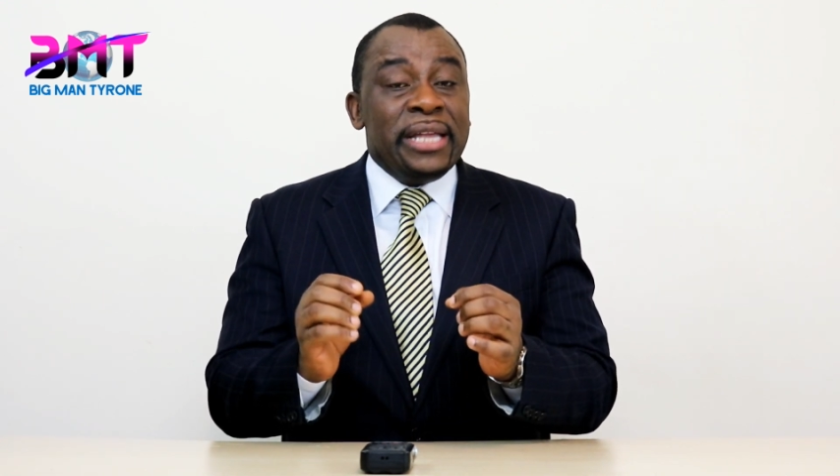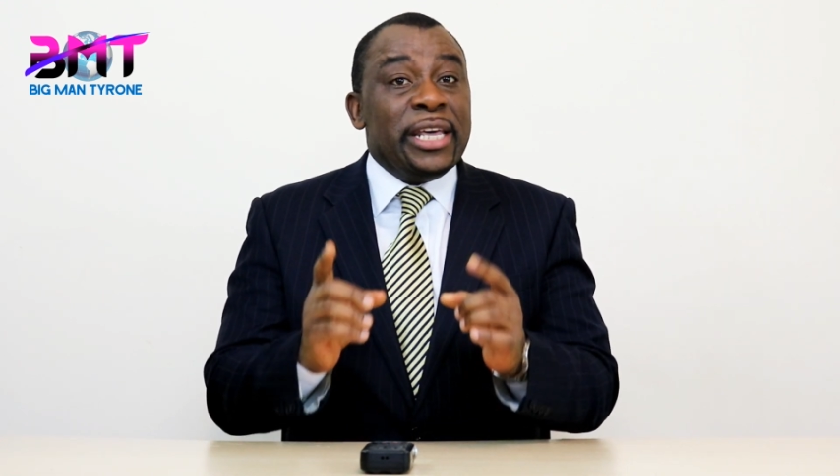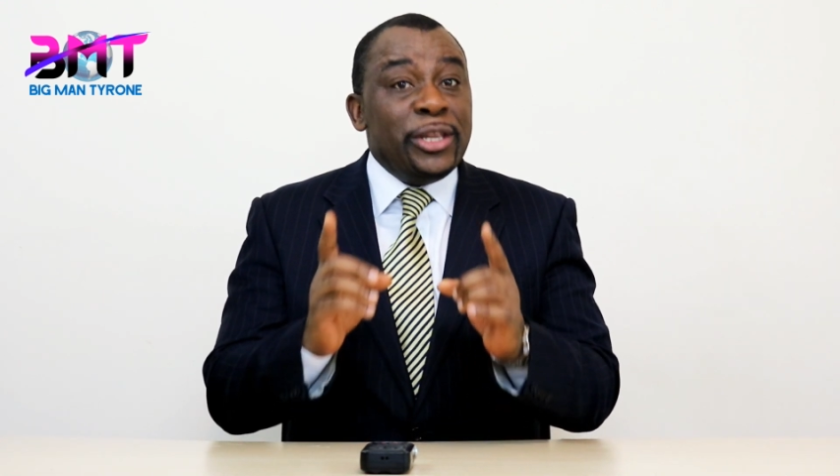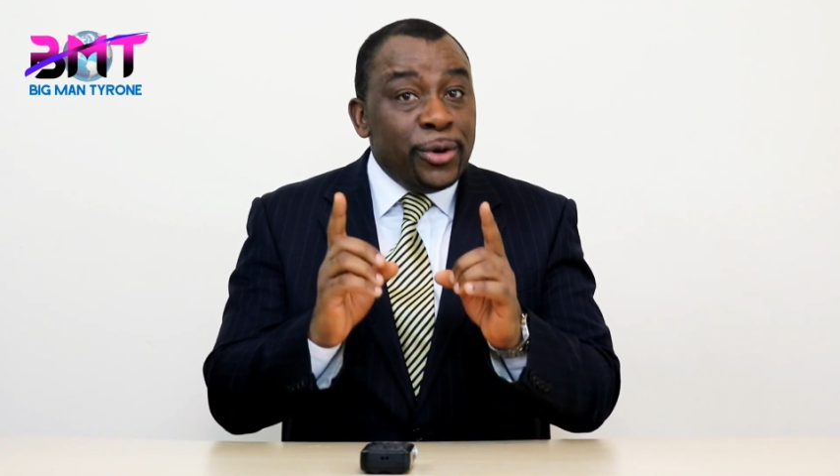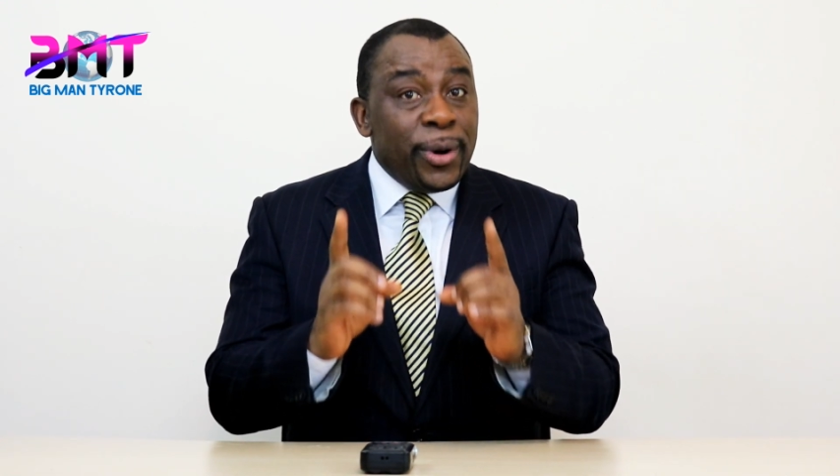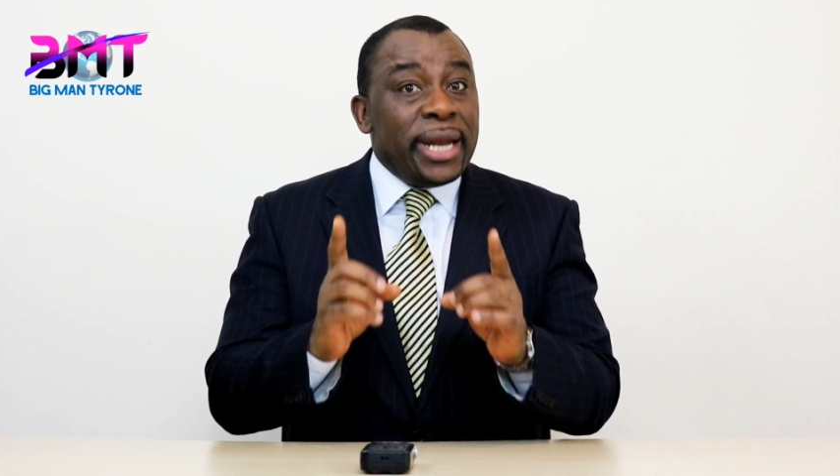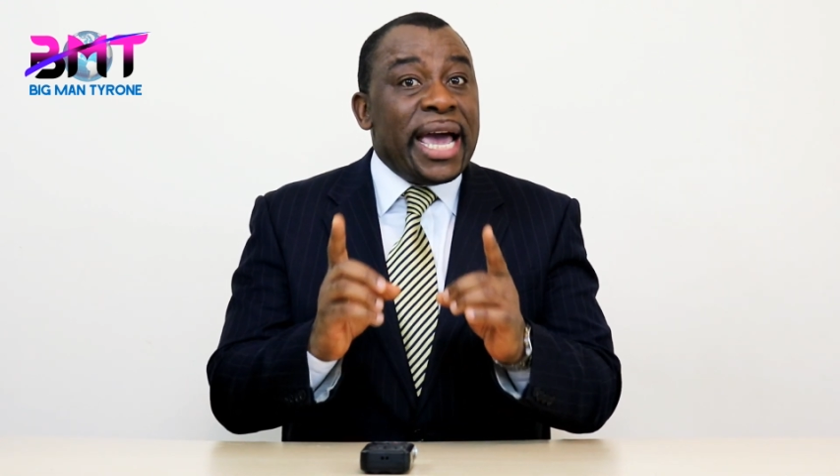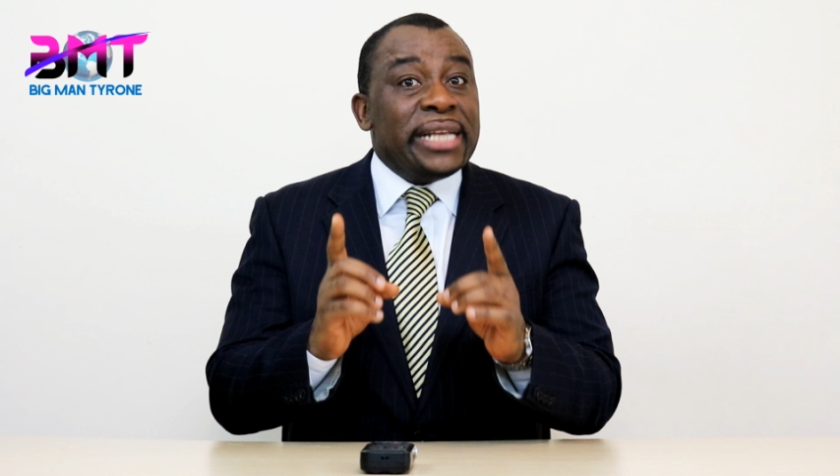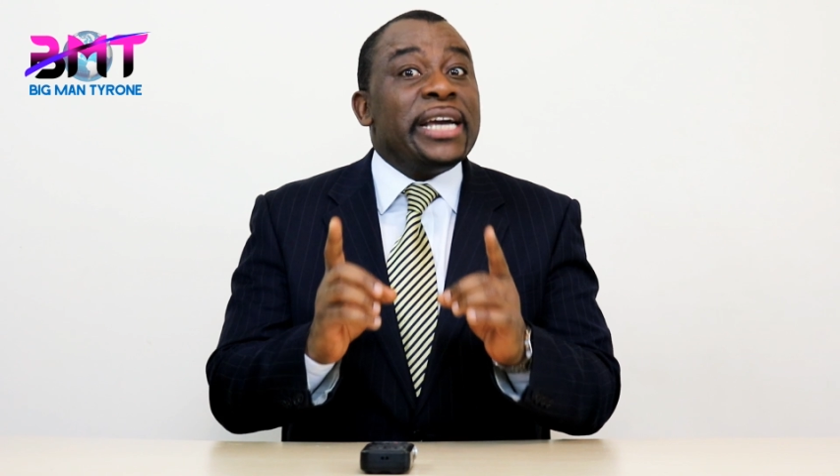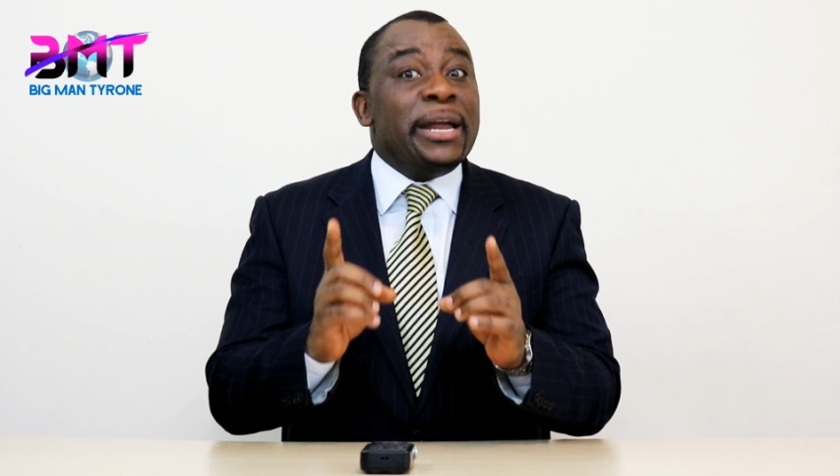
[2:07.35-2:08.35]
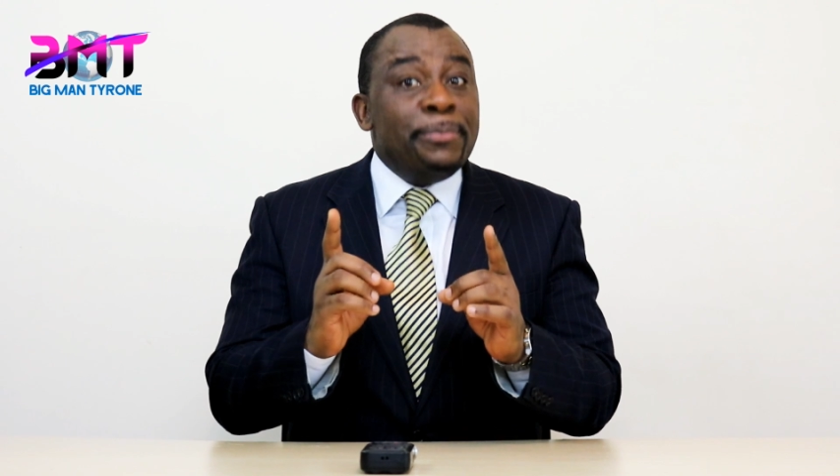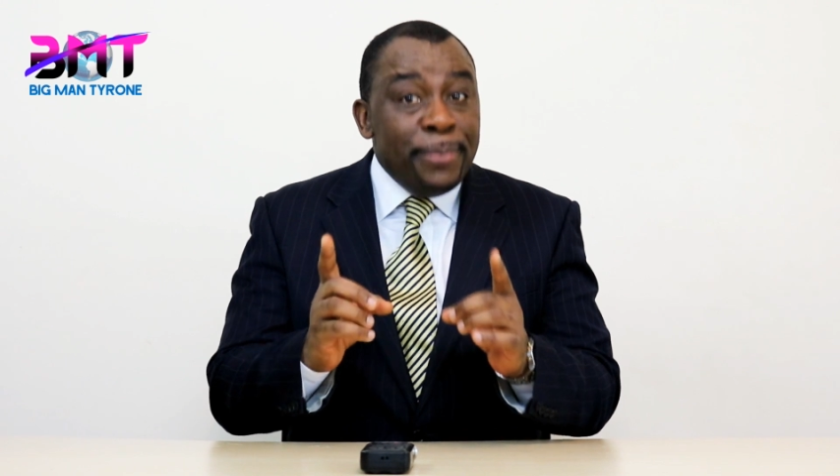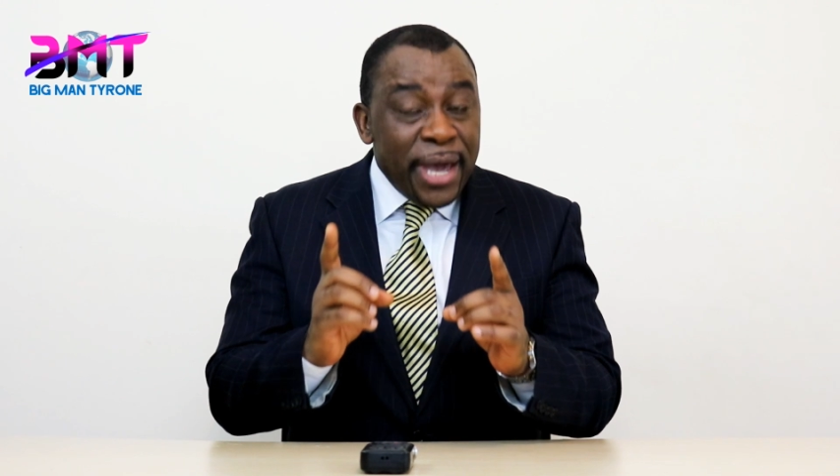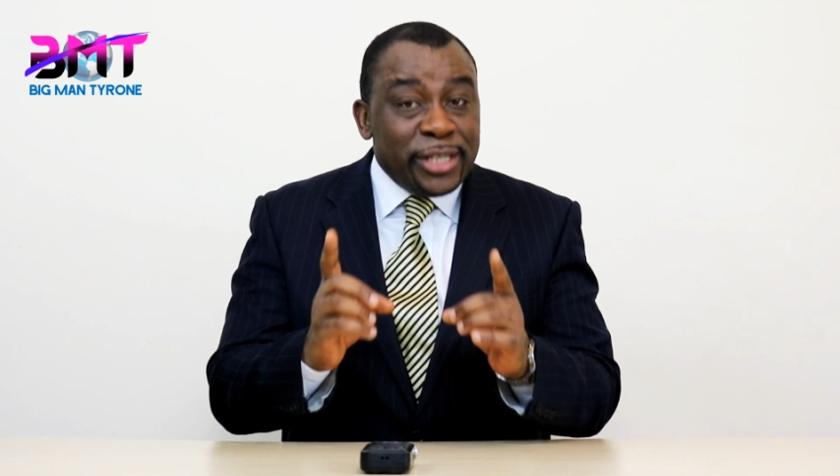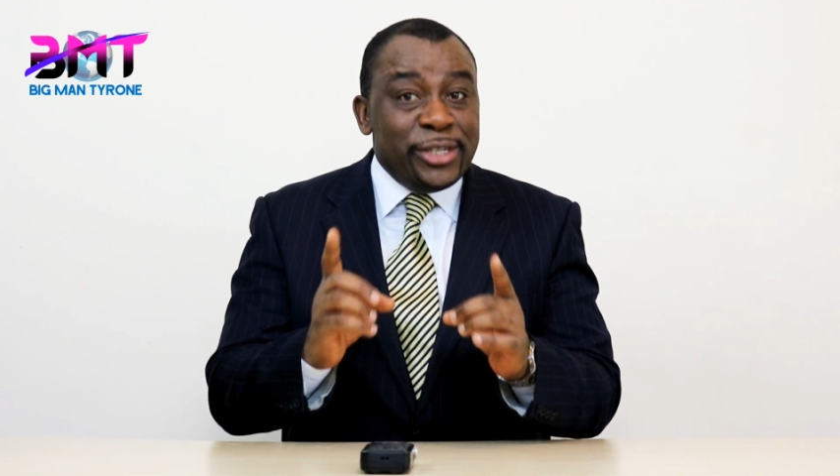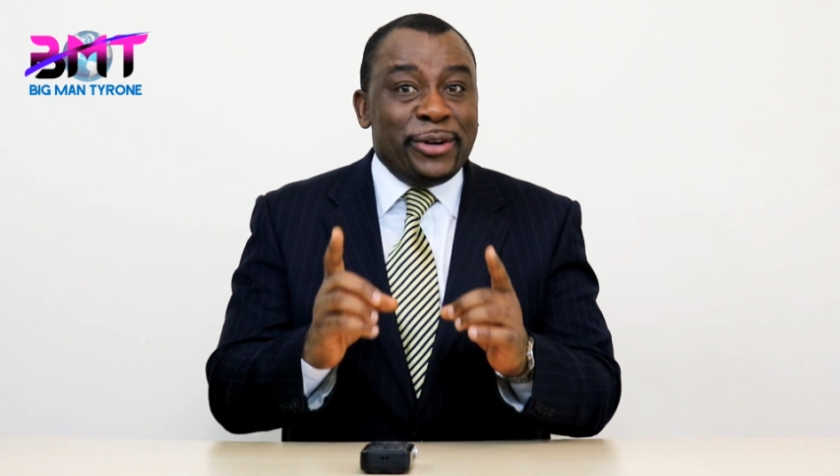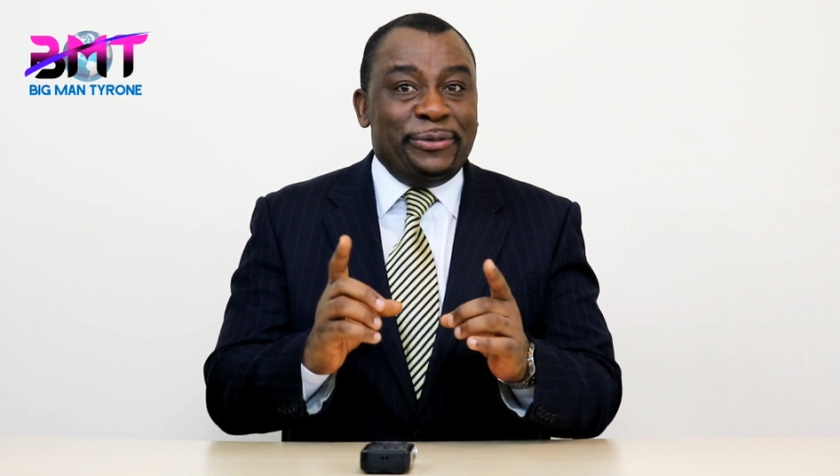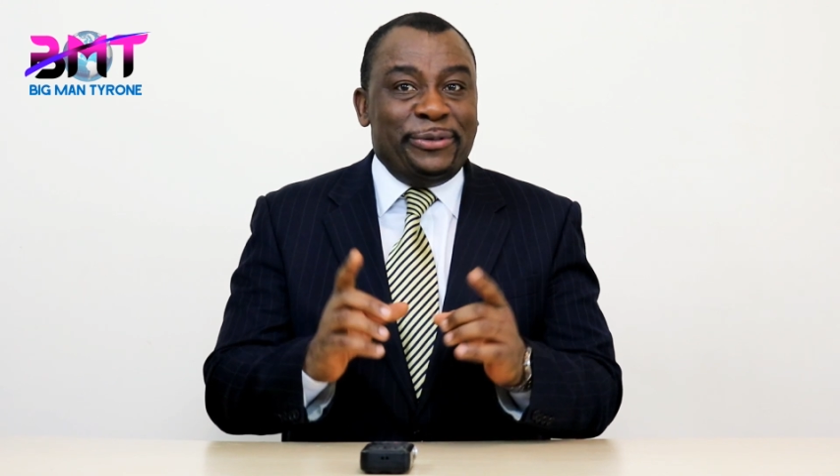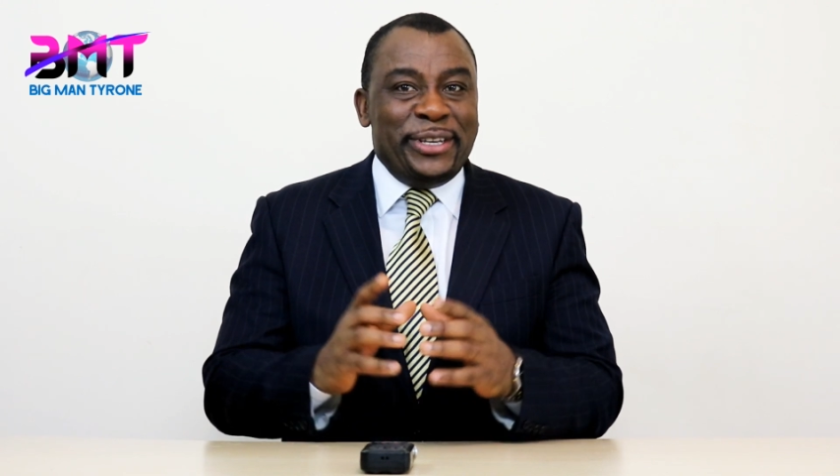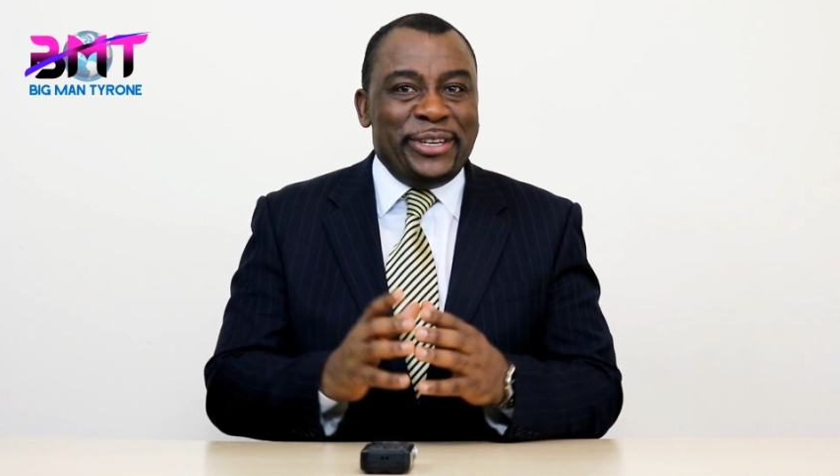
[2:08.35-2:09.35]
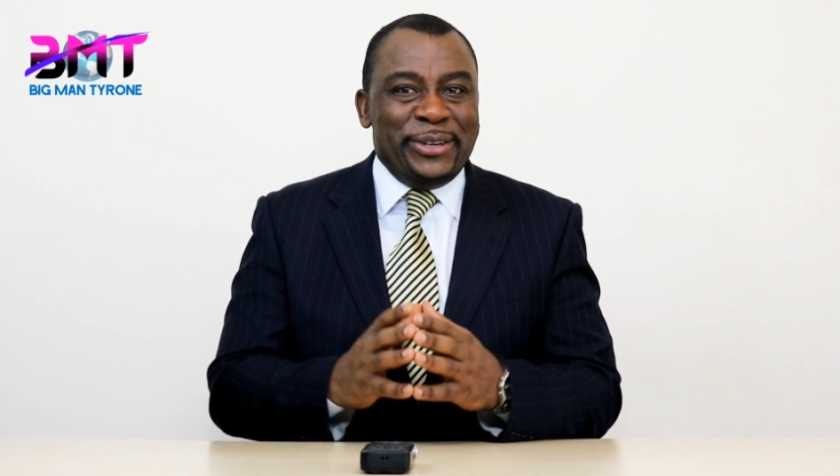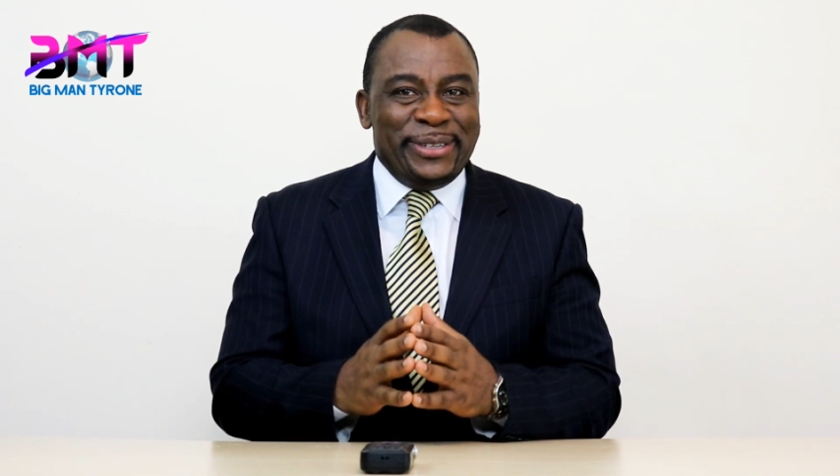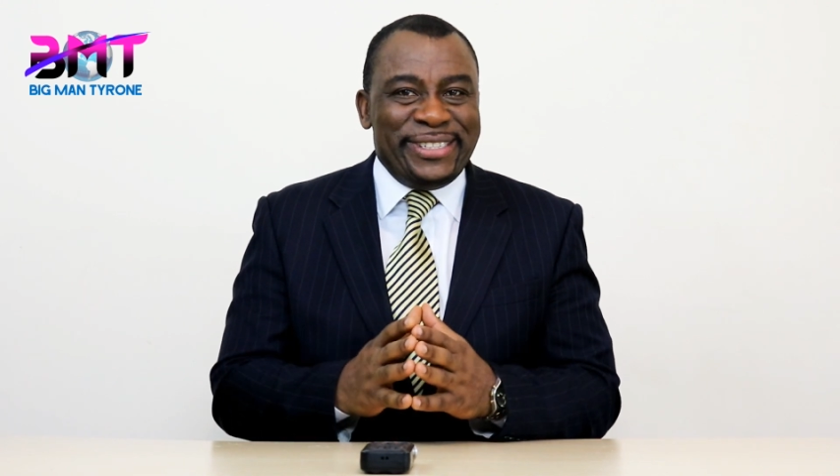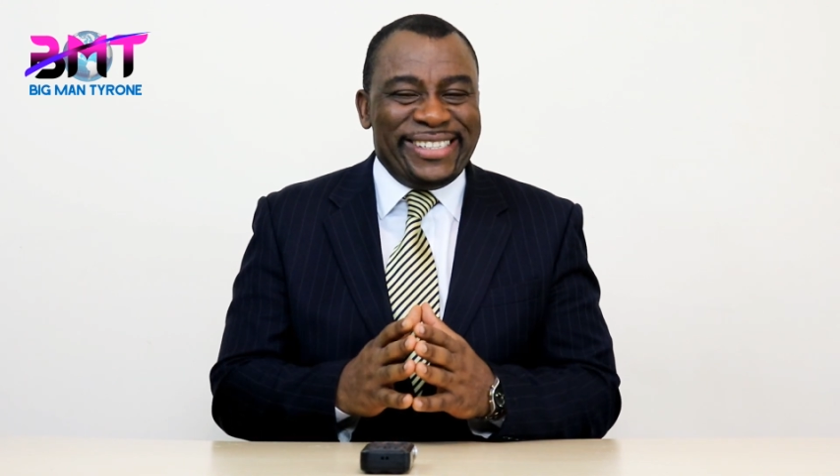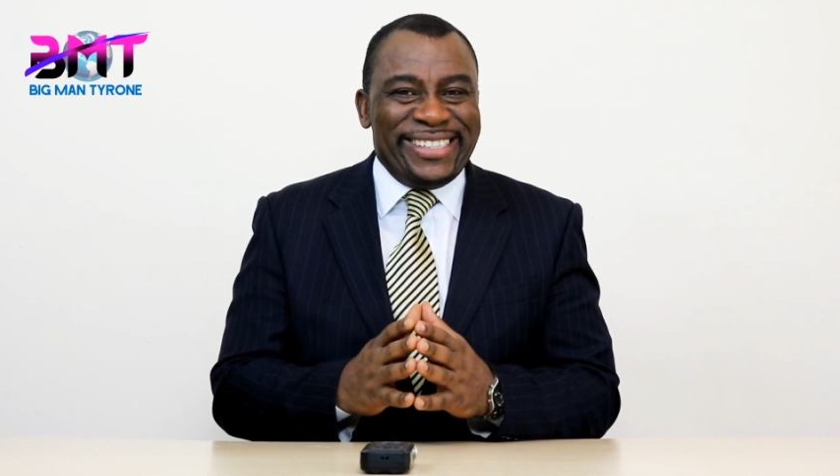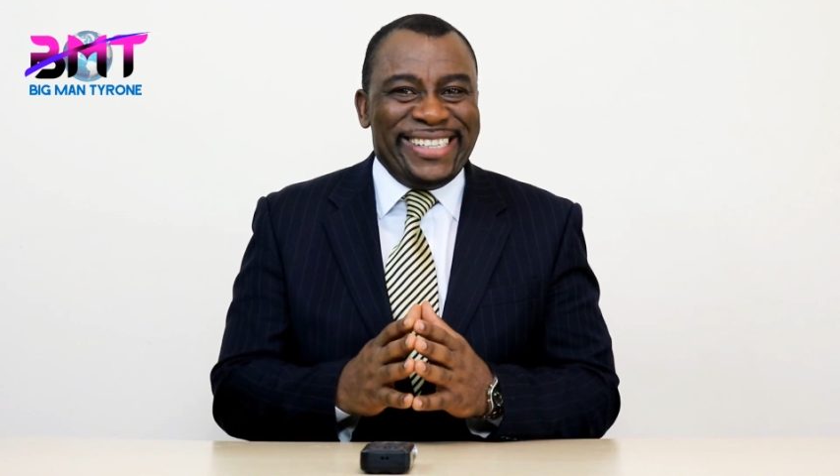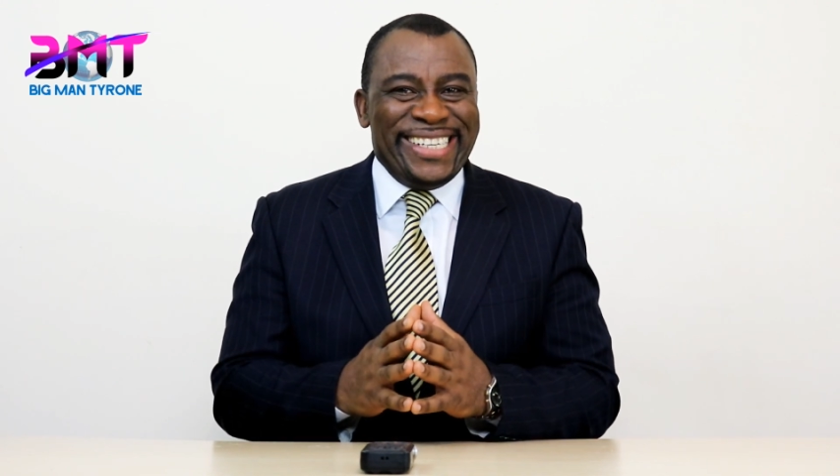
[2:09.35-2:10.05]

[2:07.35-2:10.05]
the Neewer light can make to your videos.